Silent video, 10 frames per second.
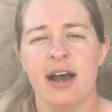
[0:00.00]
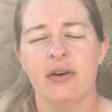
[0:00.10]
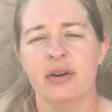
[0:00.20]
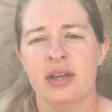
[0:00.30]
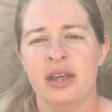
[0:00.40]

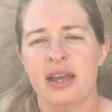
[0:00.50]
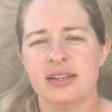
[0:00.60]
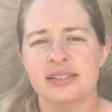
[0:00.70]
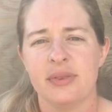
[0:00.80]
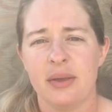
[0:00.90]
out.
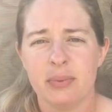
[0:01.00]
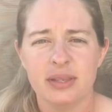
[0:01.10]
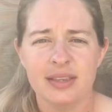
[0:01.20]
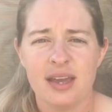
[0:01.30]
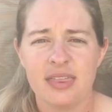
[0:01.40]
And so they
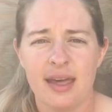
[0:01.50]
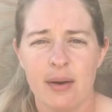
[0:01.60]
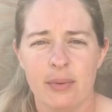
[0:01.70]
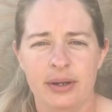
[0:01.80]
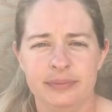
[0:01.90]
really like
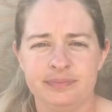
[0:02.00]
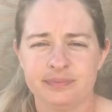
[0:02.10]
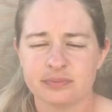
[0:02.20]
that one.